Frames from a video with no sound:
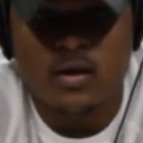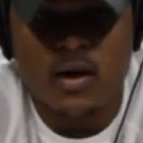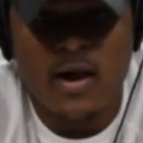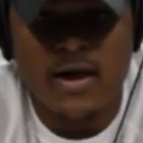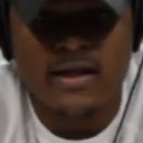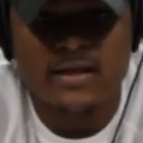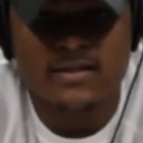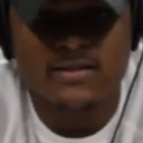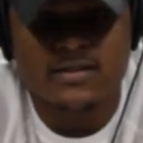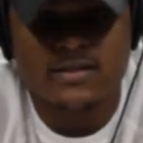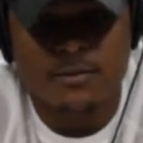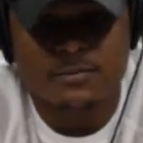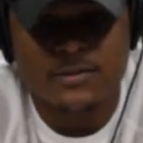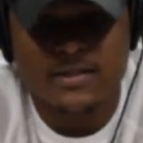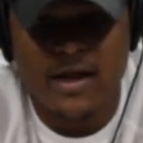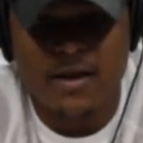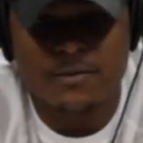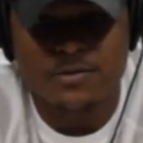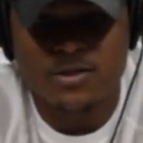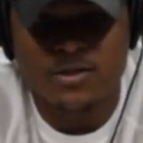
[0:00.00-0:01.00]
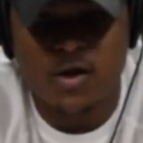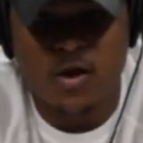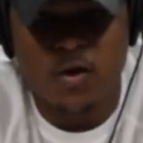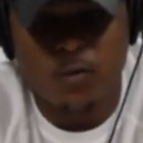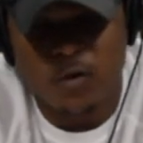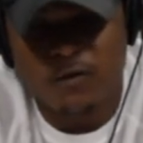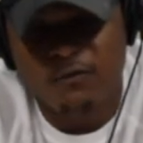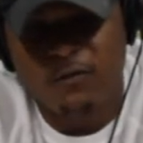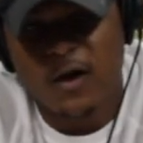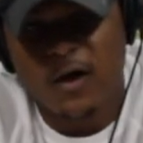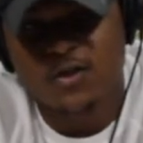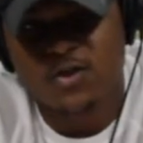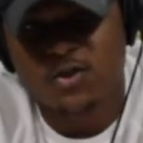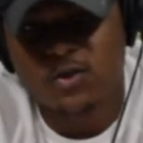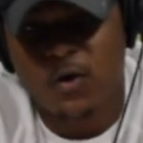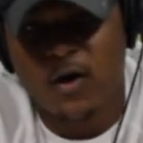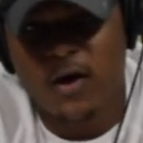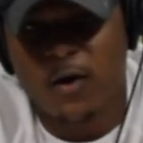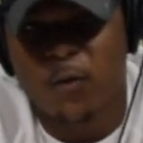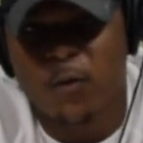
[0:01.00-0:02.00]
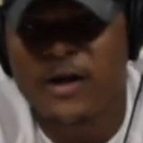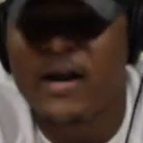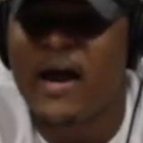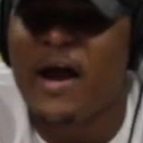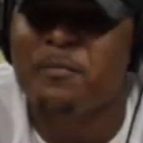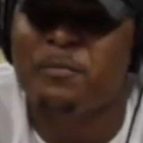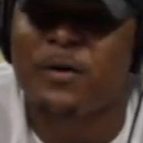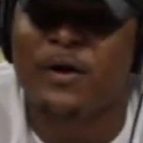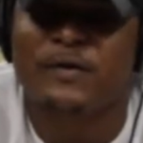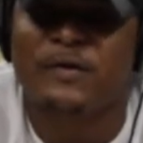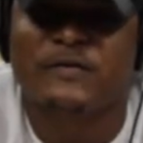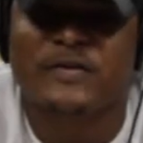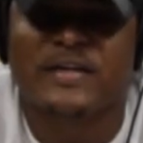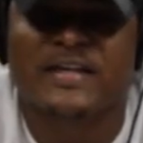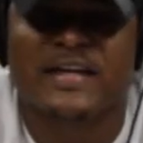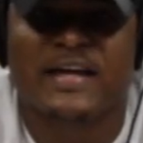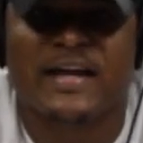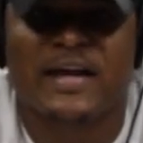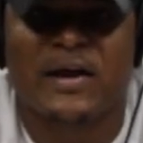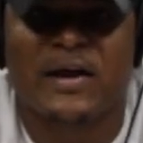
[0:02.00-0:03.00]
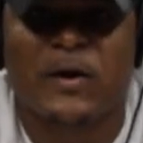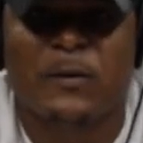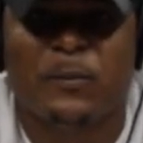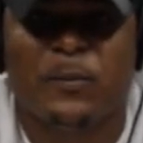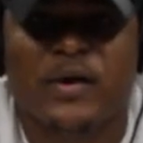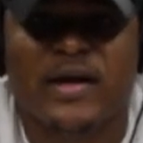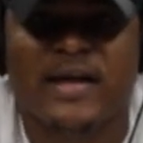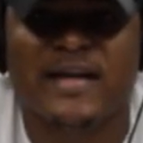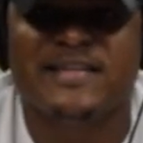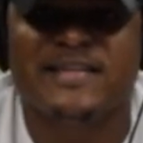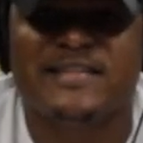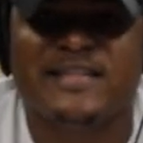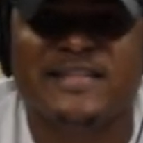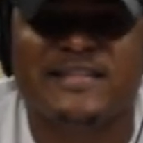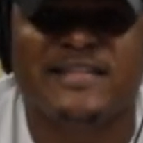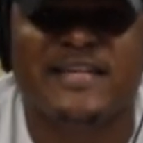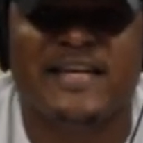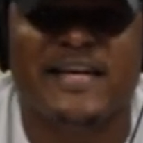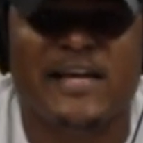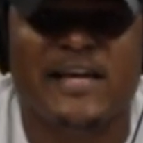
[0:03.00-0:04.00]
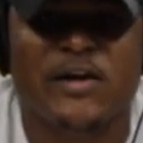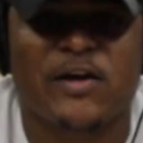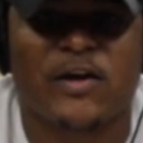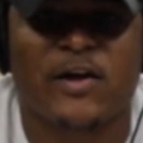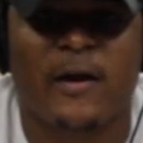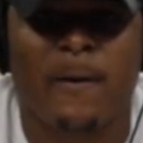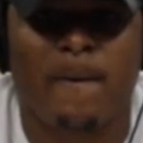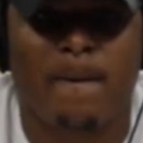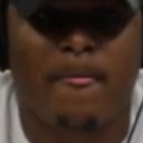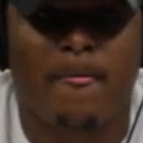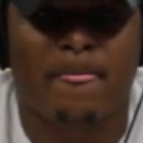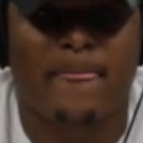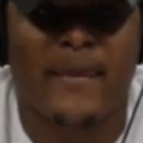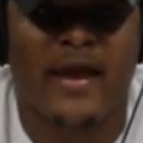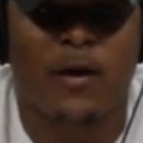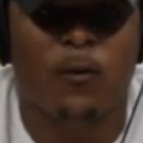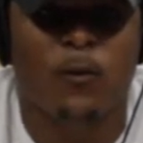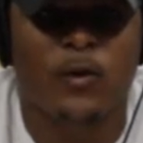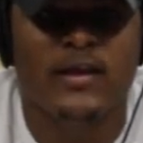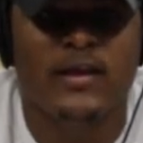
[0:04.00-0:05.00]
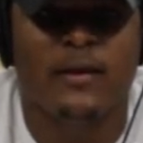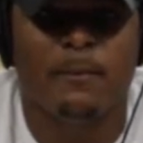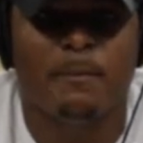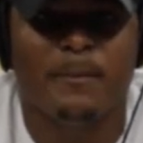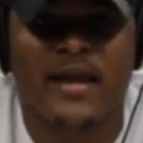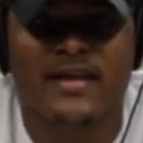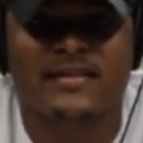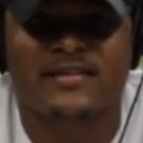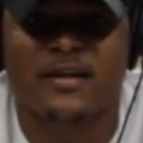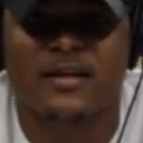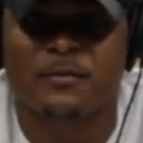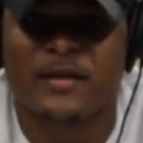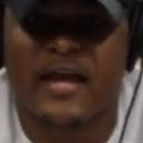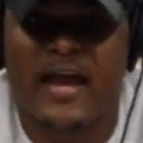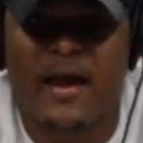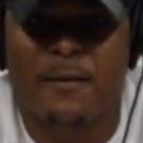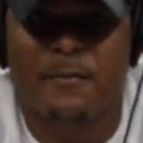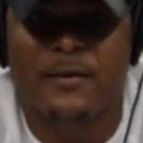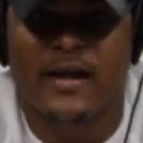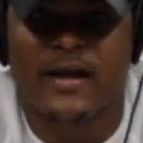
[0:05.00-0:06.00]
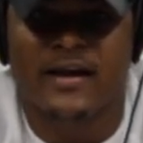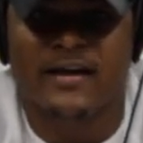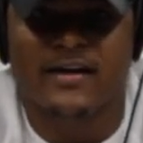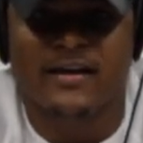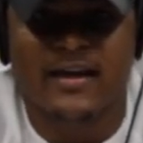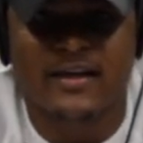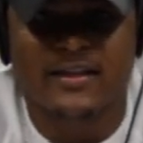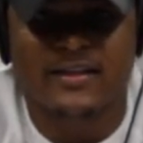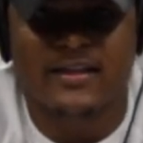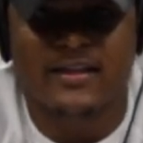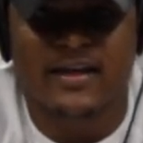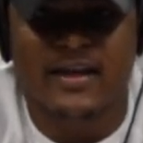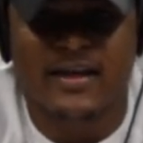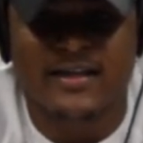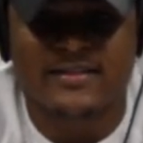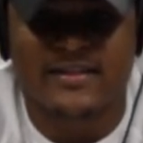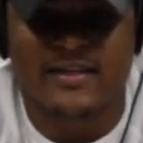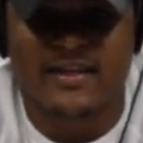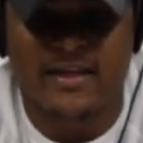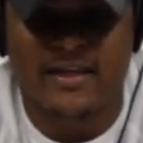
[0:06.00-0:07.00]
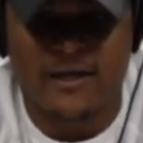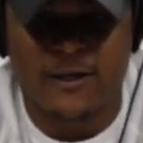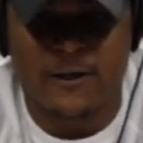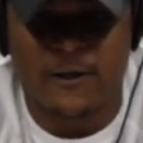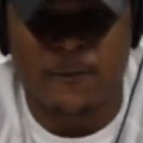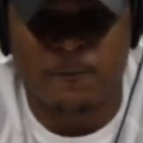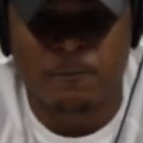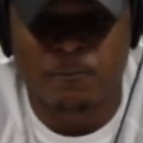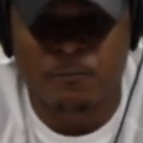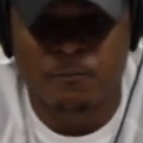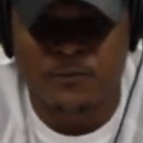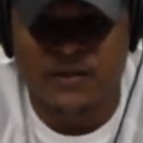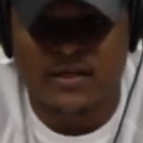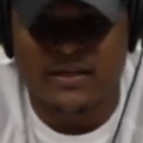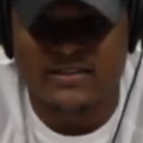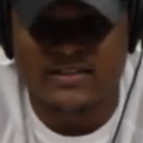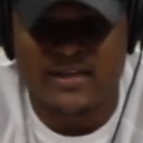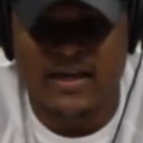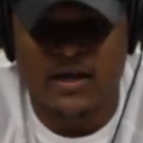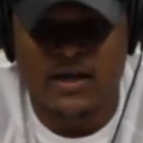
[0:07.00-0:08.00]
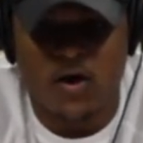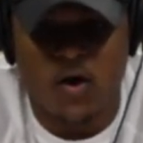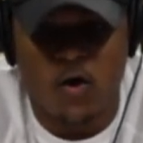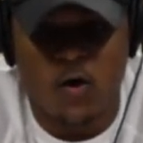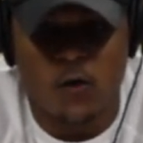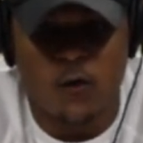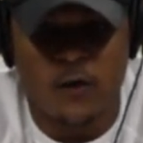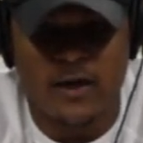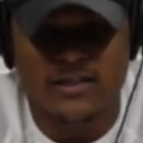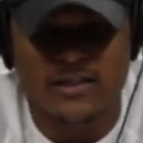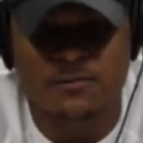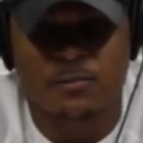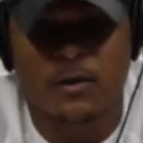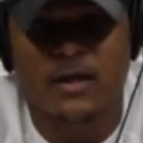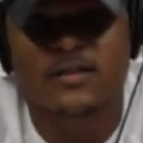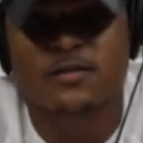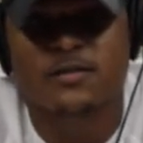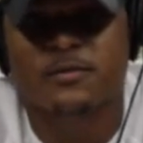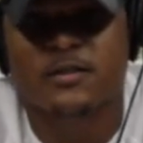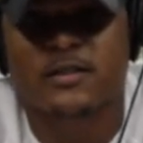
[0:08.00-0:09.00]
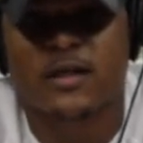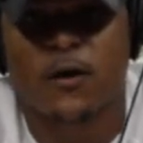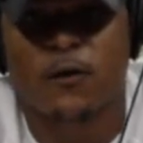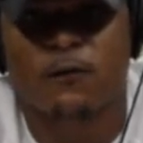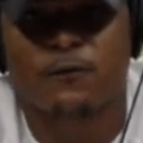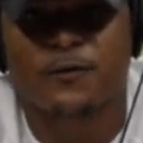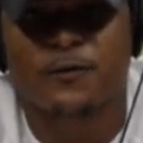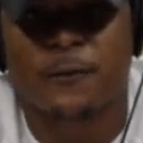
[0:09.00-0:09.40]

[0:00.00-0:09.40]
And sometimes, you know, we'll fall short. We're not perfect. But just to hear that we can make something happen out of nothing, and to hear J. Cole express himself.